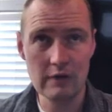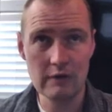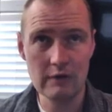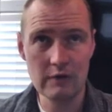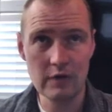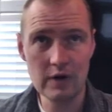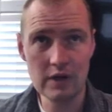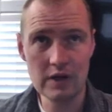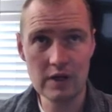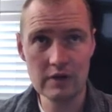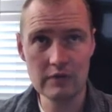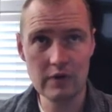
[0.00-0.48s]
All
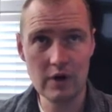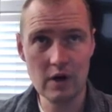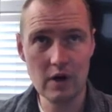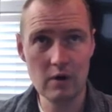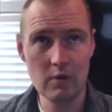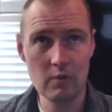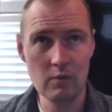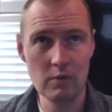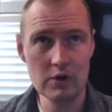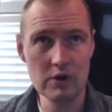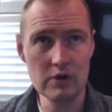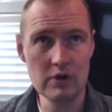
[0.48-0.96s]
right, first of
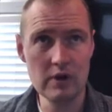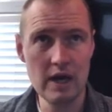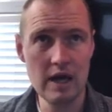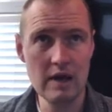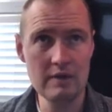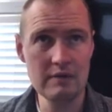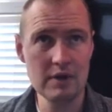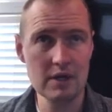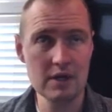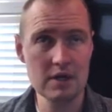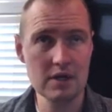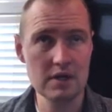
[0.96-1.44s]
all, when you
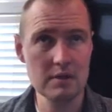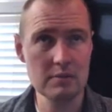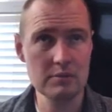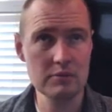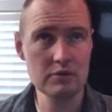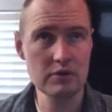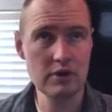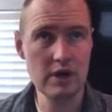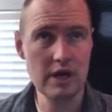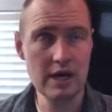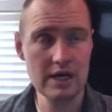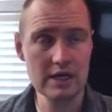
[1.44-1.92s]
have a
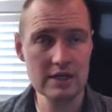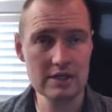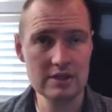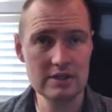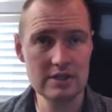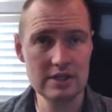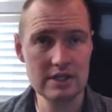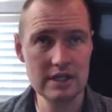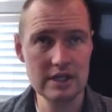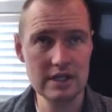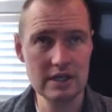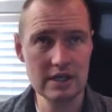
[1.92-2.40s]

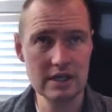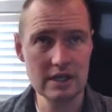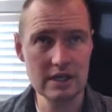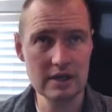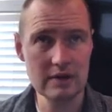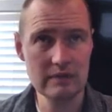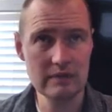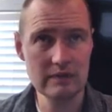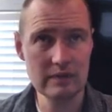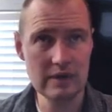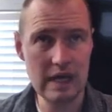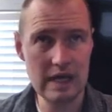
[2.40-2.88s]
subtract
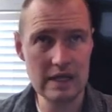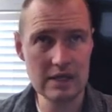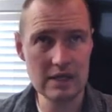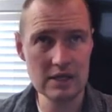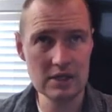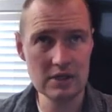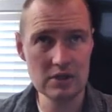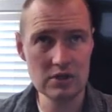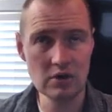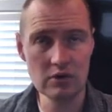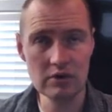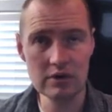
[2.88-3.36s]
t
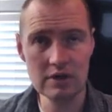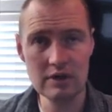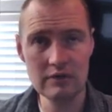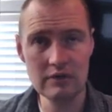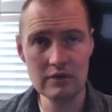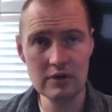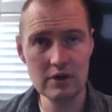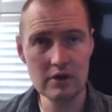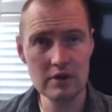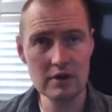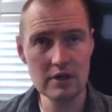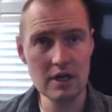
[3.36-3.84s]
and they don't
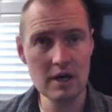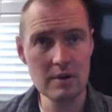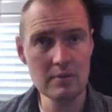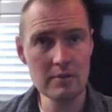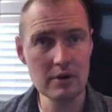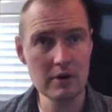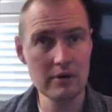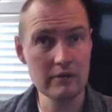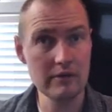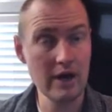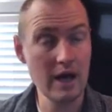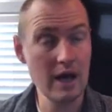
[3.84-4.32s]
give you a
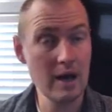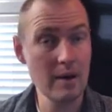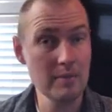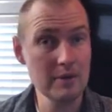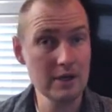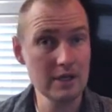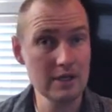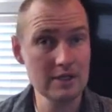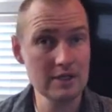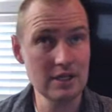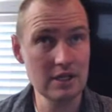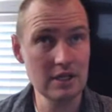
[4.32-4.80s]
number of
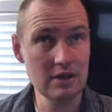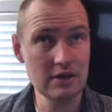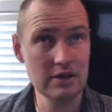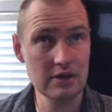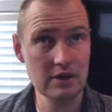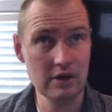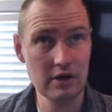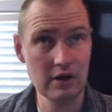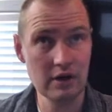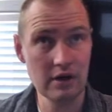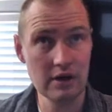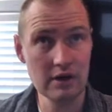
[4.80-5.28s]
how many
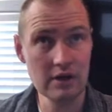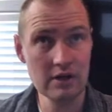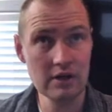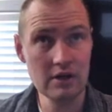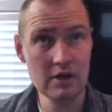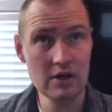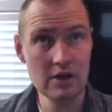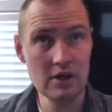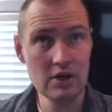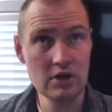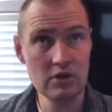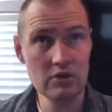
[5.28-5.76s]
t's there
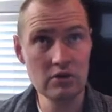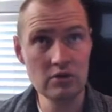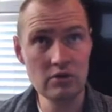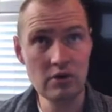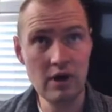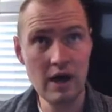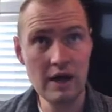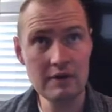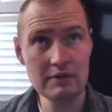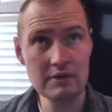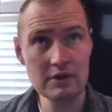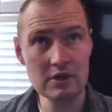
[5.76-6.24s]
are,
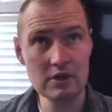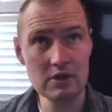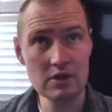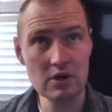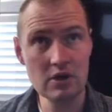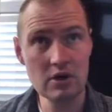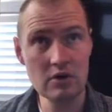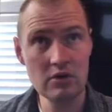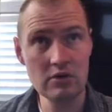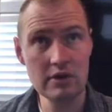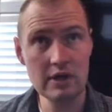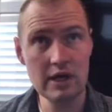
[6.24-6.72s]
you have to
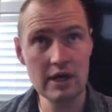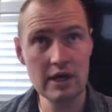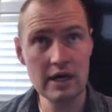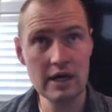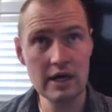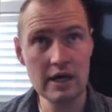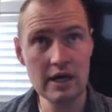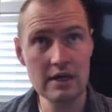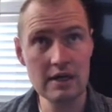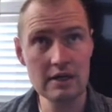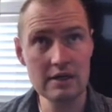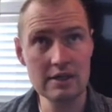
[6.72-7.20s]
know
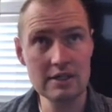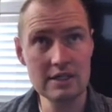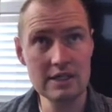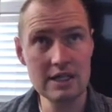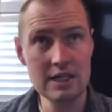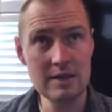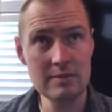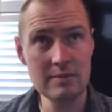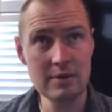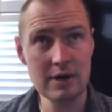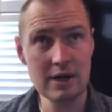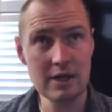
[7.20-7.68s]
that
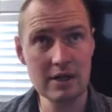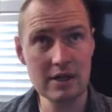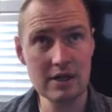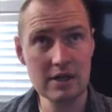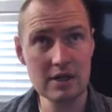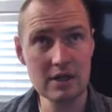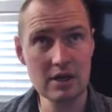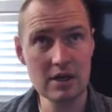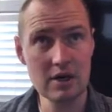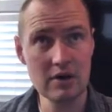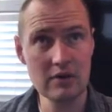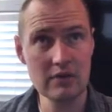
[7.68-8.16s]
t by
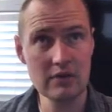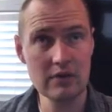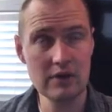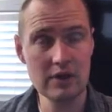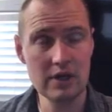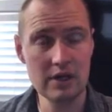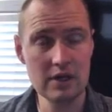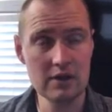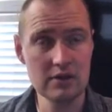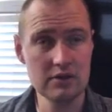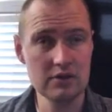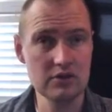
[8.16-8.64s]
itself
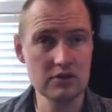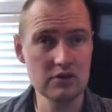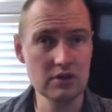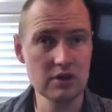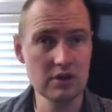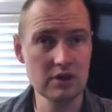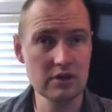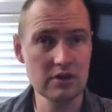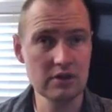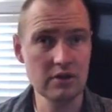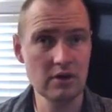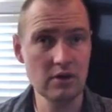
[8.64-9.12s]
is
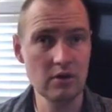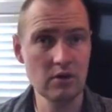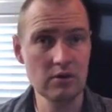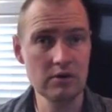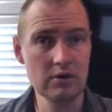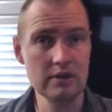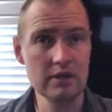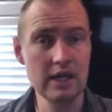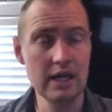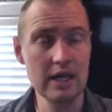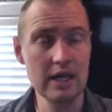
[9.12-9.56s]
just